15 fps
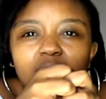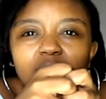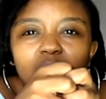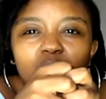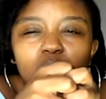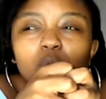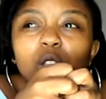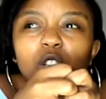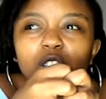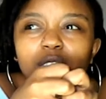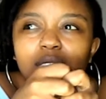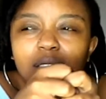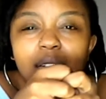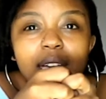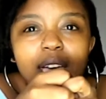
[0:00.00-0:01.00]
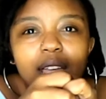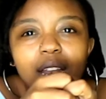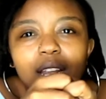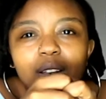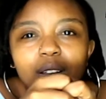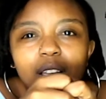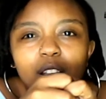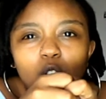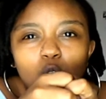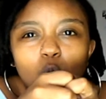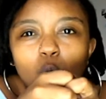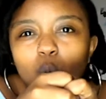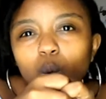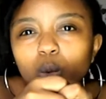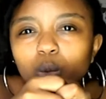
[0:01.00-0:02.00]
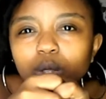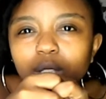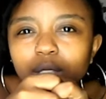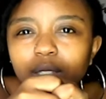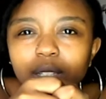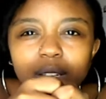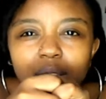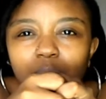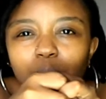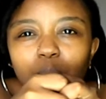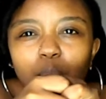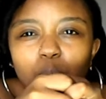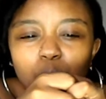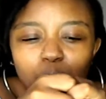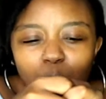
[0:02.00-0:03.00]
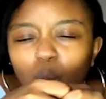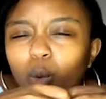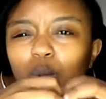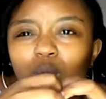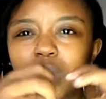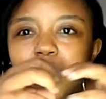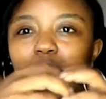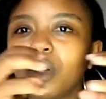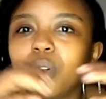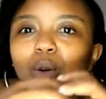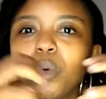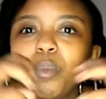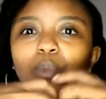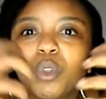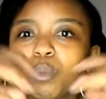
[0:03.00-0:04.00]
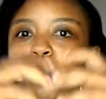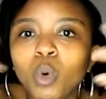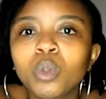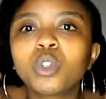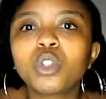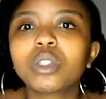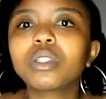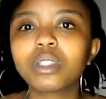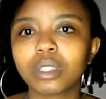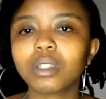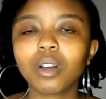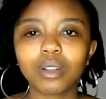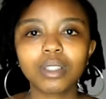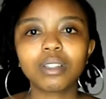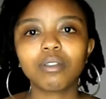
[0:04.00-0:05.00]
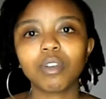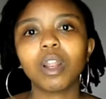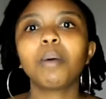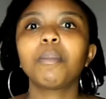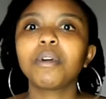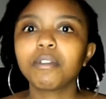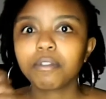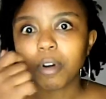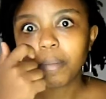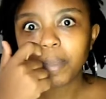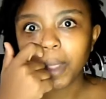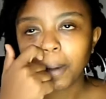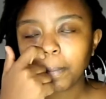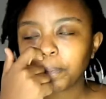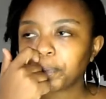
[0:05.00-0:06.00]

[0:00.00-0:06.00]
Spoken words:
you know, they're sad and cold, and mold, you know, mold just starts developing from there,